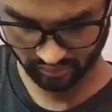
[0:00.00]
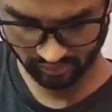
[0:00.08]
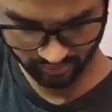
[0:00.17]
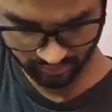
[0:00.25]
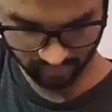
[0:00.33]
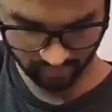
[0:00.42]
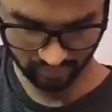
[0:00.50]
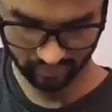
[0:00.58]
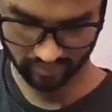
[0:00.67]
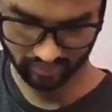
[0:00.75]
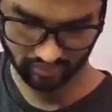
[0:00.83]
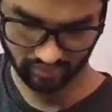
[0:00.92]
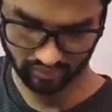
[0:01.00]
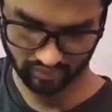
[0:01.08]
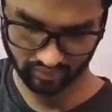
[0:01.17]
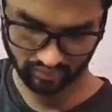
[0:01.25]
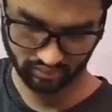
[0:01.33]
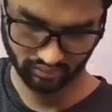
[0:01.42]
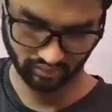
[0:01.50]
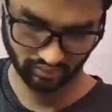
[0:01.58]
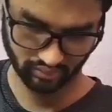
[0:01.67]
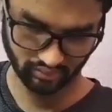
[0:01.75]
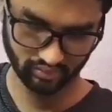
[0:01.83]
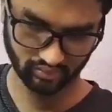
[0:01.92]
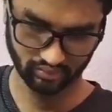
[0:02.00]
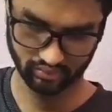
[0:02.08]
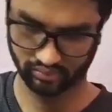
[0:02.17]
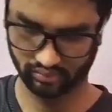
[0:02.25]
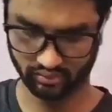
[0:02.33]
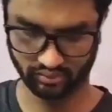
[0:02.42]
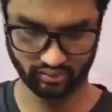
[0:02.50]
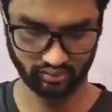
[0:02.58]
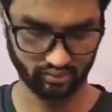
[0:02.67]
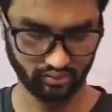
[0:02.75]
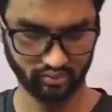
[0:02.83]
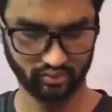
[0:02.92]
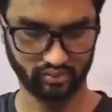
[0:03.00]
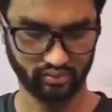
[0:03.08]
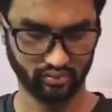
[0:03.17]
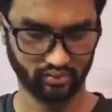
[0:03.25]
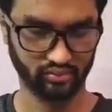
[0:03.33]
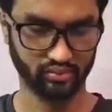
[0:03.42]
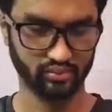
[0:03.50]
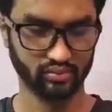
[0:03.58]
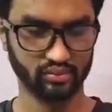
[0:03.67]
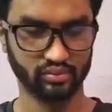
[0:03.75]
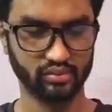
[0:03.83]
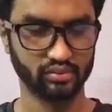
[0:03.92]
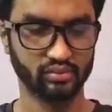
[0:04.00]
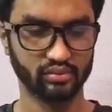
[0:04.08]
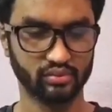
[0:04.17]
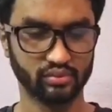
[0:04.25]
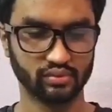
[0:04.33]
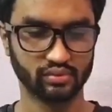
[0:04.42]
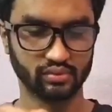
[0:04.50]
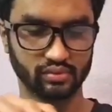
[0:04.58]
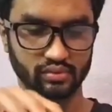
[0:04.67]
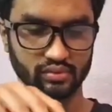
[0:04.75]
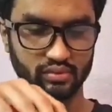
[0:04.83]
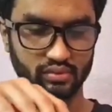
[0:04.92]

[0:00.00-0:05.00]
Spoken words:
Nothing is said.